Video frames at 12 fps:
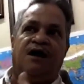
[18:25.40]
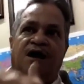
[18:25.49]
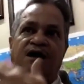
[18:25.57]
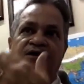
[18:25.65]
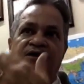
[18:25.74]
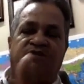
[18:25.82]

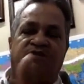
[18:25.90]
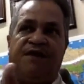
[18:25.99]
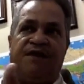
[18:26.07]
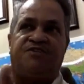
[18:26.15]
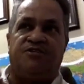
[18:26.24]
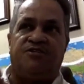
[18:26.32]
issues of
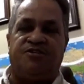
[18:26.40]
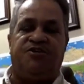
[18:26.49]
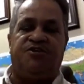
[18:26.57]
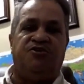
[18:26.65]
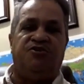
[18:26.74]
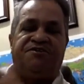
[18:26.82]
national
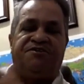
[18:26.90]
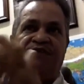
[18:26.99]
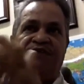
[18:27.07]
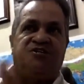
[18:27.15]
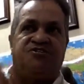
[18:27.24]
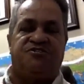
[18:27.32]
security,
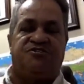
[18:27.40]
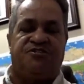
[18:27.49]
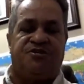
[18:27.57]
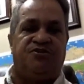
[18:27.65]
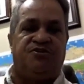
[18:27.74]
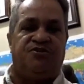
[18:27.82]
aviation
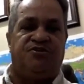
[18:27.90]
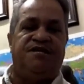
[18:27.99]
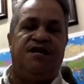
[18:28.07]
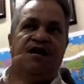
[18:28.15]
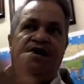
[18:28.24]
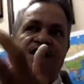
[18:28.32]
security.
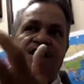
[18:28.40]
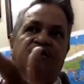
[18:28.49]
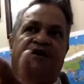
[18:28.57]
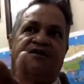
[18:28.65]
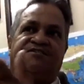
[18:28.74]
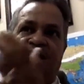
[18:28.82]
The
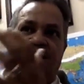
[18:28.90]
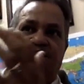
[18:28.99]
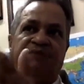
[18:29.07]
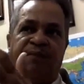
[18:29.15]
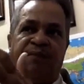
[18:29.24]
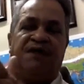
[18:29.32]
other son is a
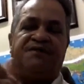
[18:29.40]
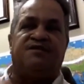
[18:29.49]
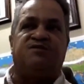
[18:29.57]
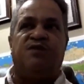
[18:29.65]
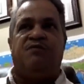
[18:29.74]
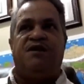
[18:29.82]
pilot as
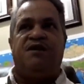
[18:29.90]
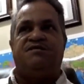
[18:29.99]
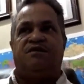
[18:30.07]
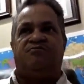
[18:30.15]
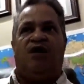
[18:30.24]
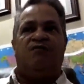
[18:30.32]
well, but he's
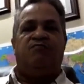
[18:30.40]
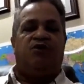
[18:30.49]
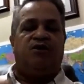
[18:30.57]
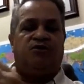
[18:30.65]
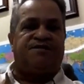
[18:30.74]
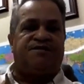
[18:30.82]
involved more in
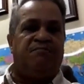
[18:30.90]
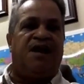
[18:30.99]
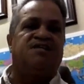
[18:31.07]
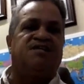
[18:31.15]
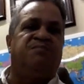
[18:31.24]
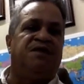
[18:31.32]
hotel
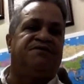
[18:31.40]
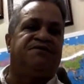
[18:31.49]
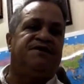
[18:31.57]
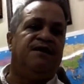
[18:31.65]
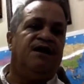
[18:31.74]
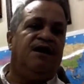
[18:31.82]
management,
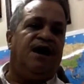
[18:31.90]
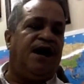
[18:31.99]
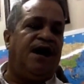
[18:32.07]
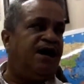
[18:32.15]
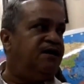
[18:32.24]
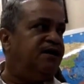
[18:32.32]

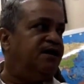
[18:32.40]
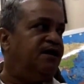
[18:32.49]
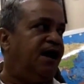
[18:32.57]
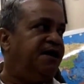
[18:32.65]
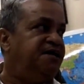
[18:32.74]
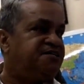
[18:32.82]
and
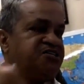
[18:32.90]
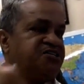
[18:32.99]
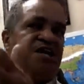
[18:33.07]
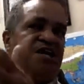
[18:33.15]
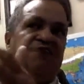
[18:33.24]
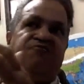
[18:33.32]
he's a
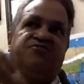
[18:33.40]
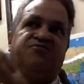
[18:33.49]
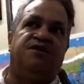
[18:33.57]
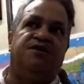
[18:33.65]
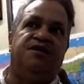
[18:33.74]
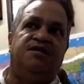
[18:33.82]
chef,
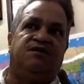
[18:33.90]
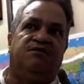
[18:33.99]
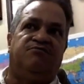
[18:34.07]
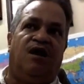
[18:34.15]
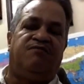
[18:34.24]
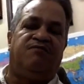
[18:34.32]
so he's
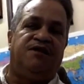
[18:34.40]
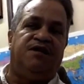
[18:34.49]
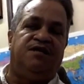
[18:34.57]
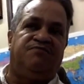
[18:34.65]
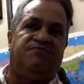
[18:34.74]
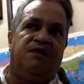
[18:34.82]
involved, but
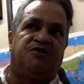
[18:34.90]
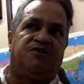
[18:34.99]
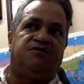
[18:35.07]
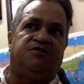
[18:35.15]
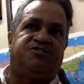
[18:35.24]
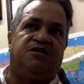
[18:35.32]
he's very much
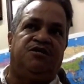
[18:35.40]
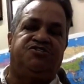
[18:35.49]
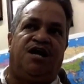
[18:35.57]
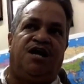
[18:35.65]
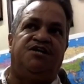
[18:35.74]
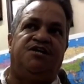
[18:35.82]
in
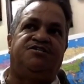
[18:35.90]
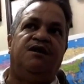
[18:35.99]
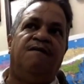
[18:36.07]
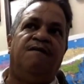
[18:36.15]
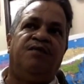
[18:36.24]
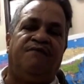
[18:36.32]
charge
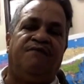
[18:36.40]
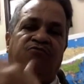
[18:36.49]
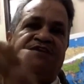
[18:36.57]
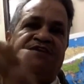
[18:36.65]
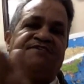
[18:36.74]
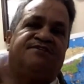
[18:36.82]
of the
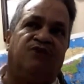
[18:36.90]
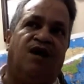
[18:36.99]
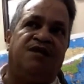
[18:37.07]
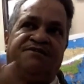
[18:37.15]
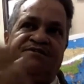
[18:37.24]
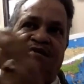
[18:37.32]

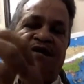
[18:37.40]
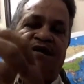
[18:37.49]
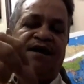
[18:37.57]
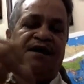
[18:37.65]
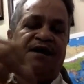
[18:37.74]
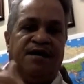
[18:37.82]
restaurants and
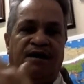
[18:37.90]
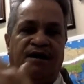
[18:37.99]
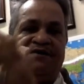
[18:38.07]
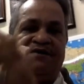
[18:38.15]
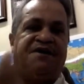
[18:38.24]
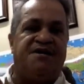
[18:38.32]
the
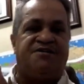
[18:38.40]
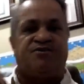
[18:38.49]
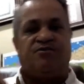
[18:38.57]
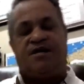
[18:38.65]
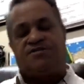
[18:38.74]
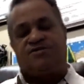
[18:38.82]
airline
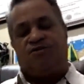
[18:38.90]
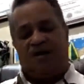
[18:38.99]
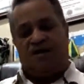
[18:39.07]
catering and so on.